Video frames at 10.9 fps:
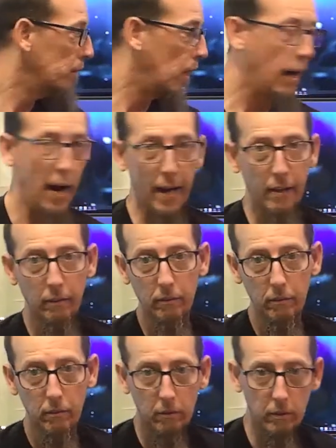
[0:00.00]
All right,
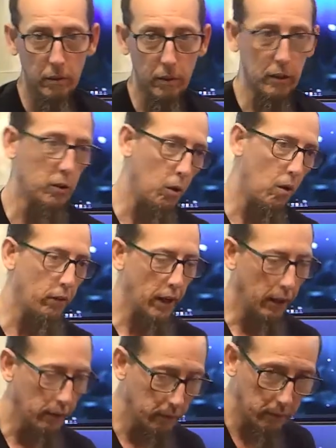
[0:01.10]
let's go over there.